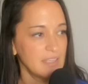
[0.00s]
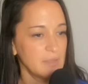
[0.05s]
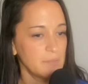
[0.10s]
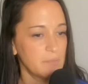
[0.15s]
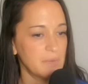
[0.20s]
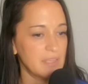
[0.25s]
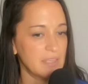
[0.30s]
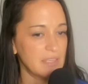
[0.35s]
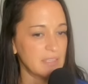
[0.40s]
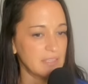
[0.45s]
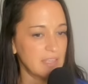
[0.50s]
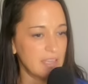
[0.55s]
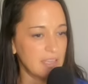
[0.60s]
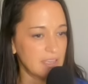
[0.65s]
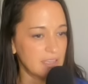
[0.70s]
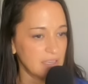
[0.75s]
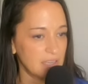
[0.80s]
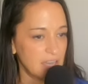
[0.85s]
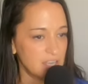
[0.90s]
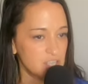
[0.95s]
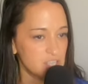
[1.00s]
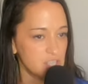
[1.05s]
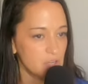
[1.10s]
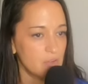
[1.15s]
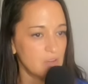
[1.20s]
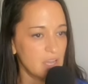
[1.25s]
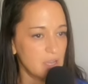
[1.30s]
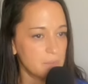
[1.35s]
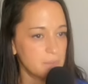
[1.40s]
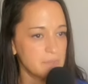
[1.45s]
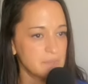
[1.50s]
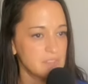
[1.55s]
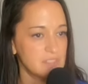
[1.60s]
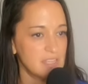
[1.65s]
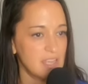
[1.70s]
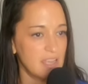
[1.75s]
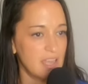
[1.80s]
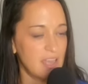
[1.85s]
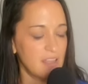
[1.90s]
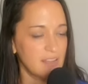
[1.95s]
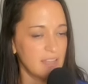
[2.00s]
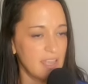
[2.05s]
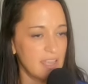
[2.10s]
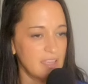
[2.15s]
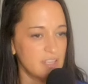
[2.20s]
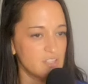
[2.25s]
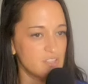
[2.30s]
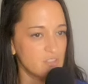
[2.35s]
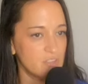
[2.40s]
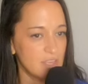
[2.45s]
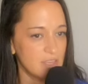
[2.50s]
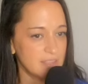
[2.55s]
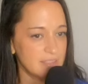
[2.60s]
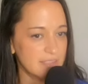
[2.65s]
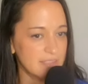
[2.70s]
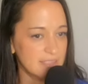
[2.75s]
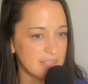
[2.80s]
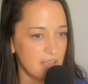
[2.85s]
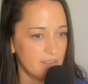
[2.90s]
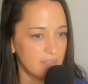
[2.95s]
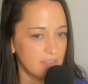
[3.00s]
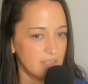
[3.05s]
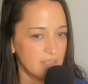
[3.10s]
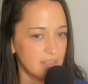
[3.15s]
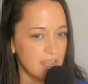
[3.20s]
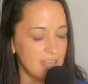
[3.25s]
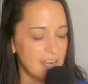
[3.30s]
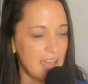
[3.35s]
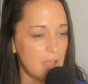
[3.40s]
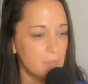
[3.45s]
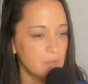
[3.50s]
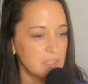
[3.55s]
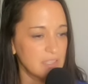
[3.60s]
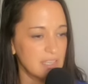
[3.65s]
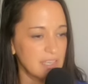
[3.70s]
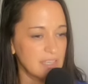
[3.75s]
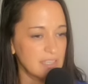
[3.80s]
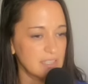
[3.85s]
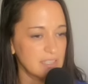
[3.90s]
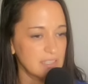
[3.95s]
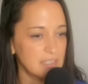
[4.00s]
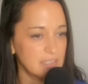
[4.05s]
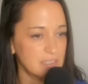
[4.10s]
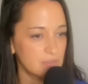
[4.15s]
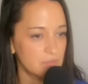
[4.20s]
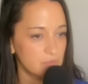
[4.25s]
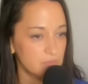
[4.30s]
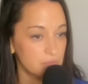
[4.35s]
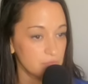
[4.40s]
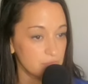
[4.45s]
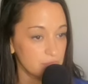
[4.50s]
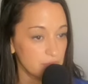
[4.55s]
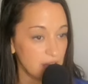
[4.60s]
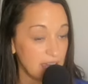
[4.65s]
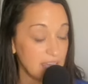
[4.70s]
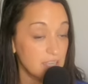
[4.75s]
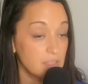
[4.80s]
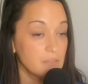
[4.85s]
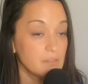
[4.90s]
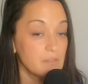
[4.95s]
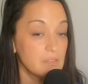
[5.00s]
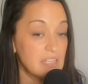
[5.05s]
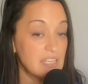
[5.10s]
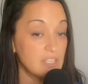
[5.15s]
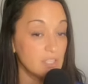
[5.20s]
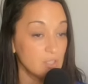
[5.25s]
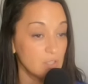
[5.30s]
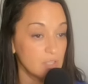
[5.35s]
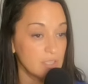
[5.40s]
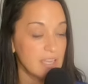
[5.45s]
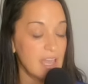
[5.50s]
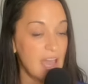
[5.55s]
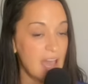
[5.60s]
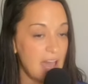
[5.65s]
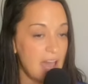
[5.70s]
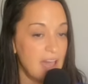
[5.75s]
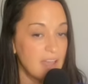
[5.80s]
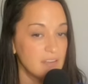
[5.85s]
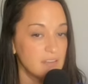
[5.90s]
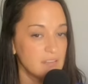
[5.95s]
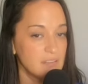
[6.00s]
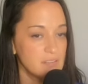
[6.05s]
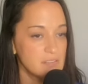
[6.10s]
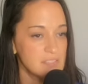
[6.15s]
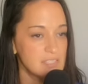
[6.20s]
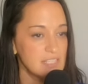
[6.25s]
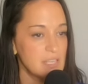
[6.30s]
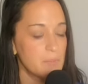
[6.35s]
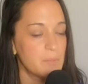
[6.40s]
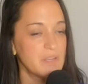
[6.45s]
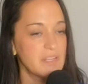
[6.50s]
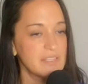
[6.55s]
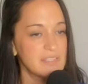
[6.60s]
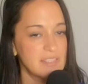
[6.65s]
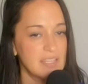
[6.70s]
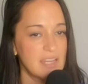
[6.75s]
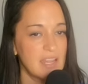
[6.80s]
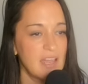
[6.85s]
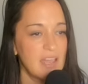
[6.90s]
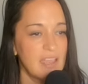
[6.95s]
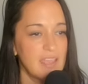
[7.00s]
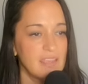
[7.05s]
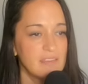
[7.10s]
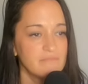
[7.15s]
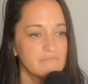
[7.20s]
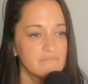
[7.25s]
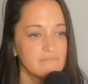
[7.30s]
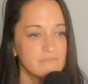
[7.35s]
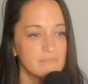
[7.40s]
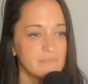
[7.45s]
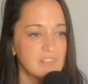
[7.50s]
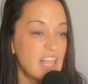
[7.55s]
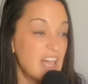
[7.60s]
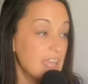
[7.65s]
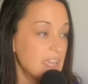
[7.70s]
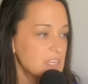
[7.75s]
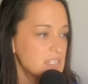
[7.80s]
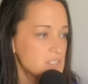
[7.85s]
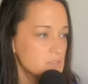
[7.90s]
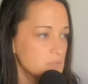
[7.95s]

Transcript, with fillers: being like, I showed up to LA in 2007 and I would like regularly look at celebrities that I liked